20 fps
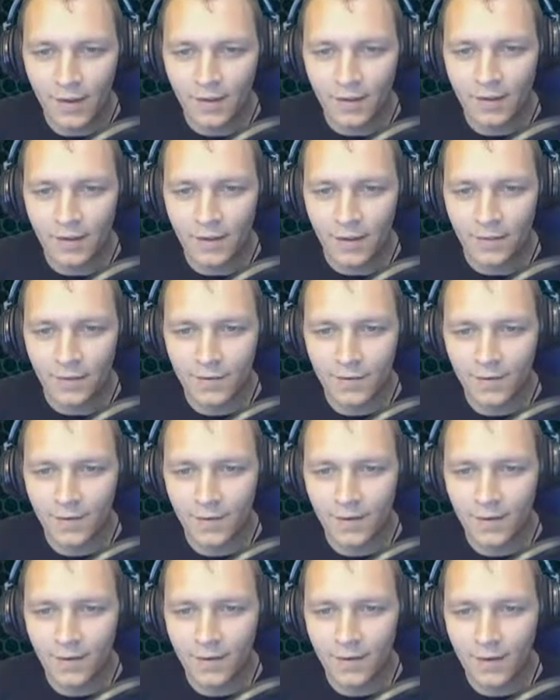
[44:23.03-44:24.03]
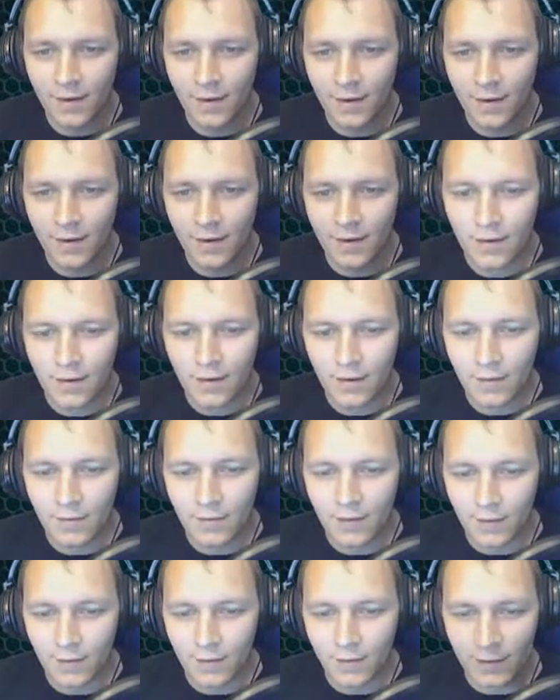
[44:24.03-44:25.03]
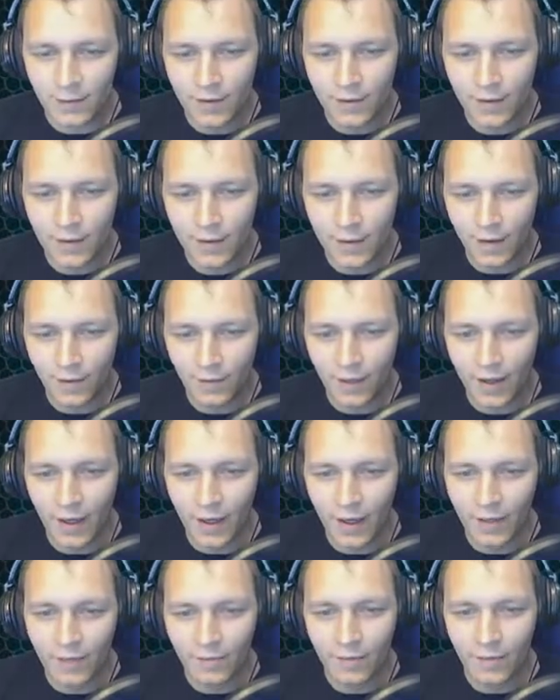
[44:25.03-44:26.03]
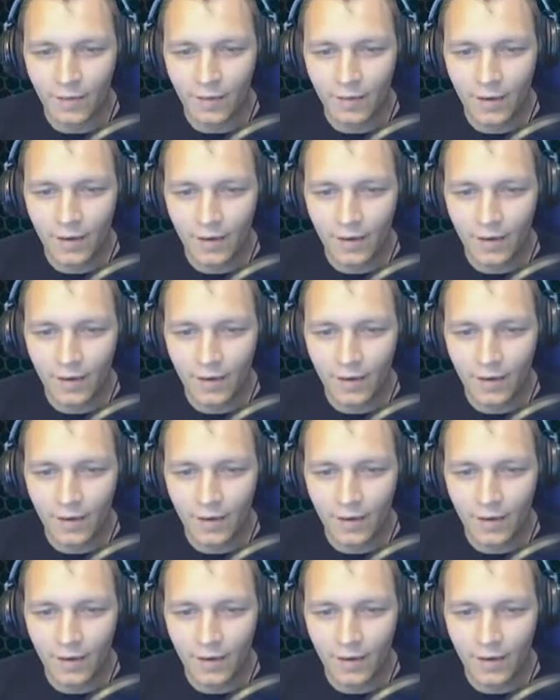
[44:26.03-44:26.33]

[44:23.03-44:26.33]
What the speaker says: It seems. Obviously there was GTA 5.